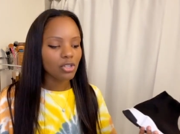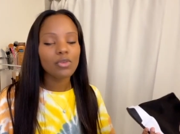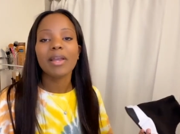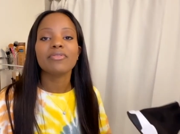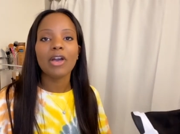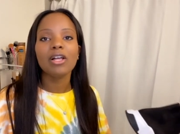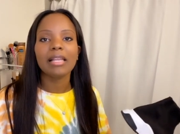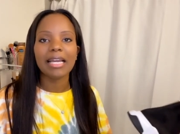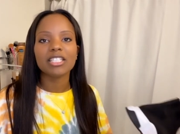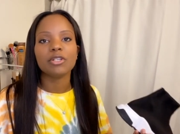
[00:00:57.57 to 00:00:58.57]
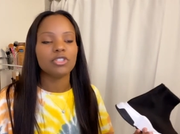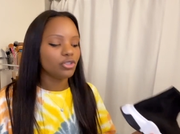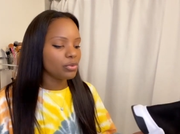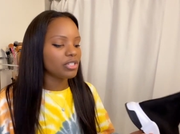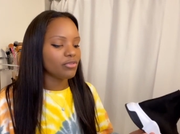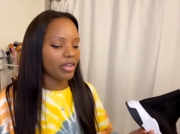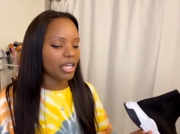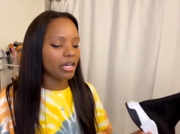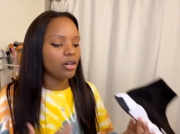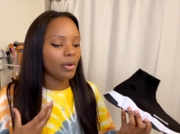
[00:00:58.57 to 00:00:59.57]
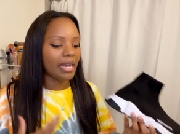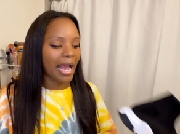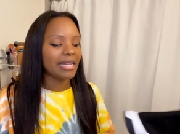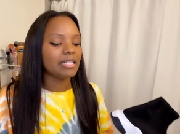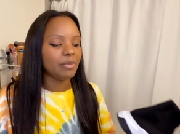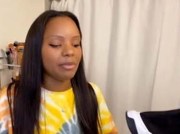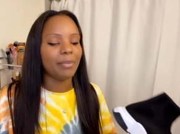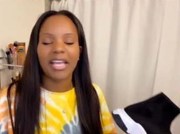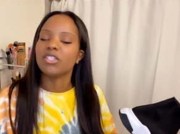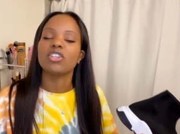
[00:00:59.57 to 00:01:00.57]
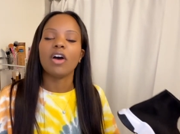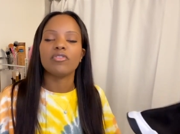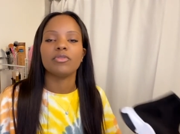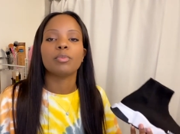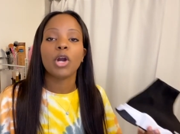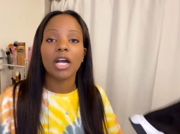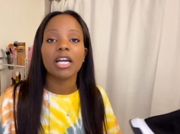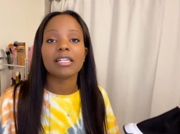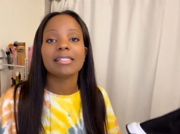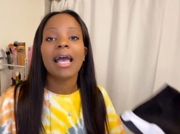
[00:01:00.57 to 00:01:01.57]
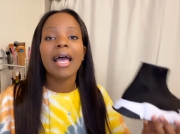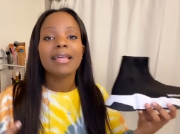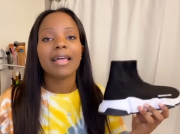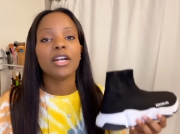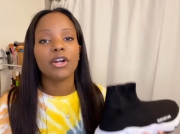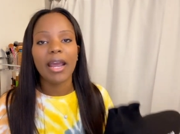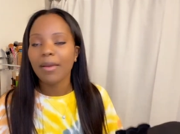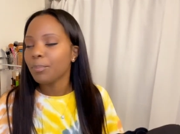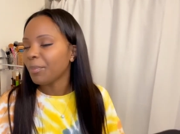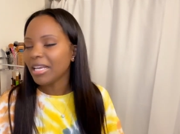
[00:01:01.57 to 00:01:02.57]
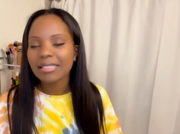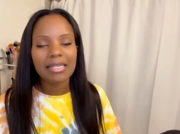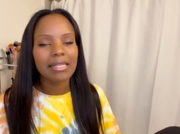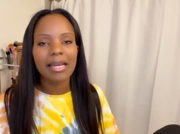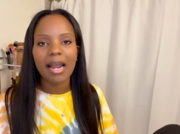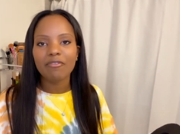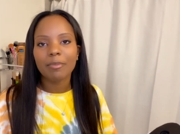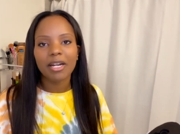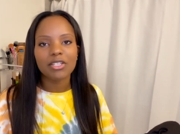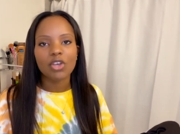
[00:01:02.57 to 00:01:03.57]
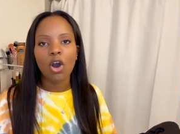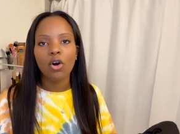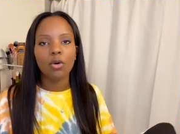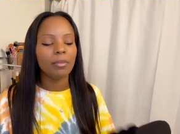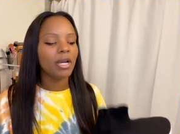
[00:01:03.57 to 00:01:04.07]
So I felt like to do this video, it had to be based off of products that are basically in everybody's home.